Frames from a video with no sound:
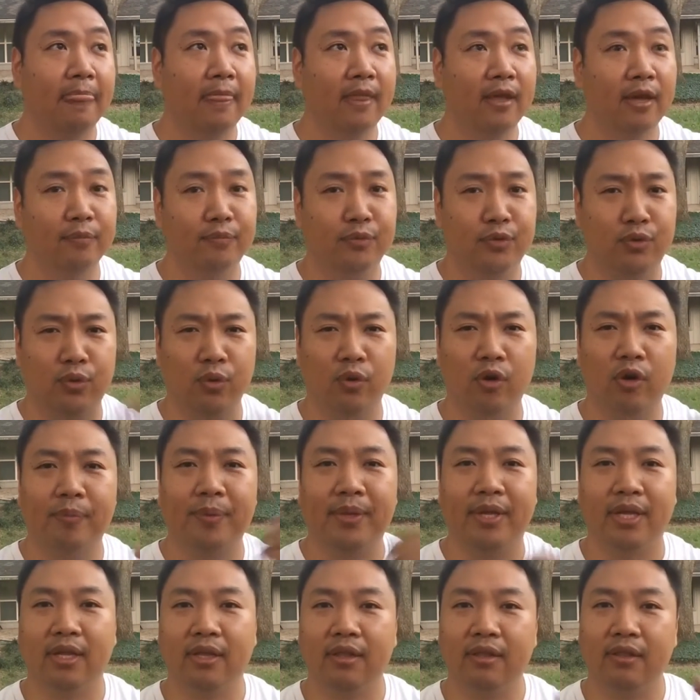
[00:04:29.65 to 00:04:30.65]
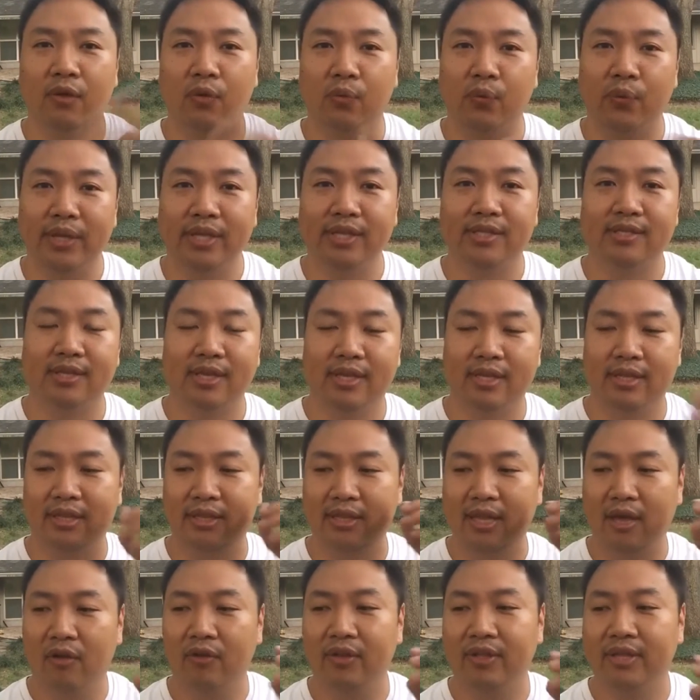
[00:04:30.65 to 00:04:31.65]
absorbing the wheat, and
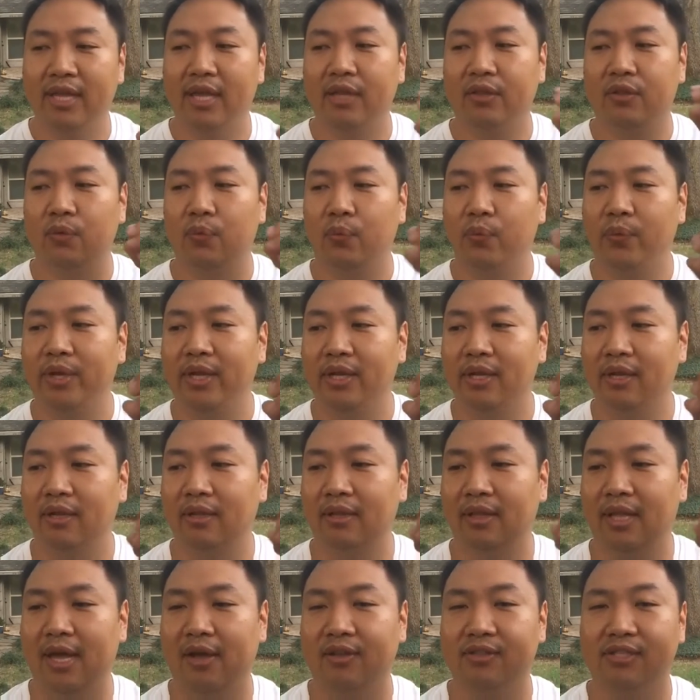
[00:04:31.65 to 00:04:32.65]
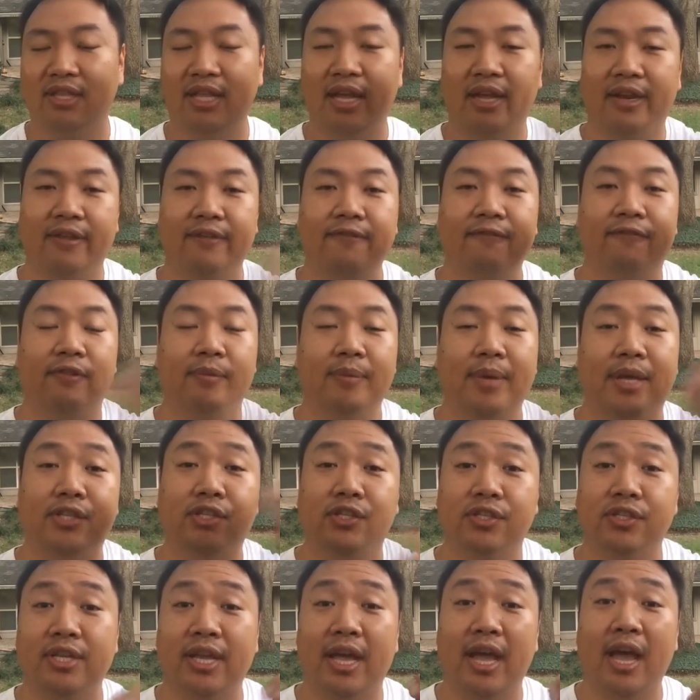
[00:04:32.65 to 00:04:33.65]
not only that, the wheat allows a lot of
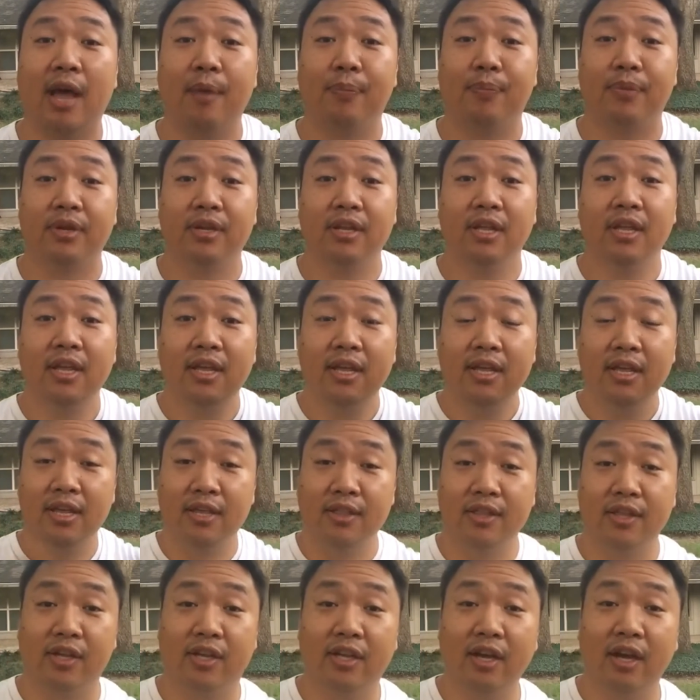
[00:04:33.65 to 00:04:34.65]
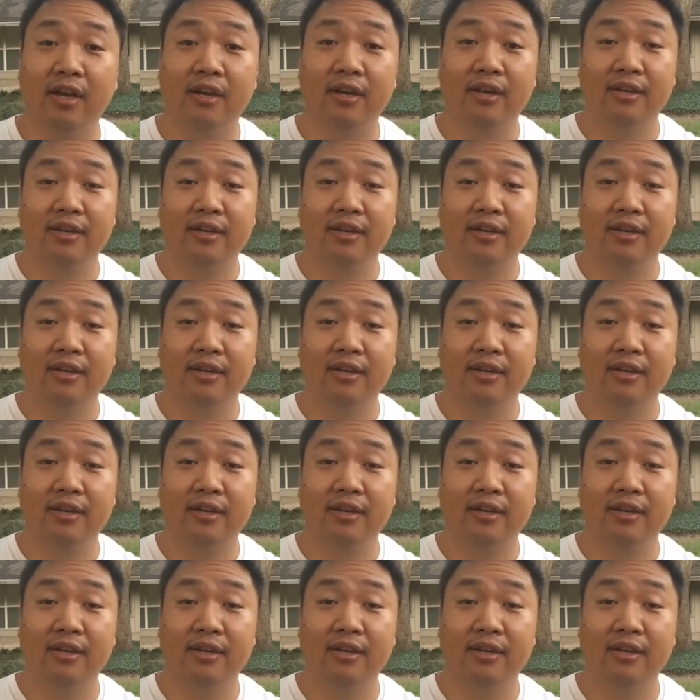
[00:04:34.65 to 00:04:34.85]
inflammation to happen in the gut,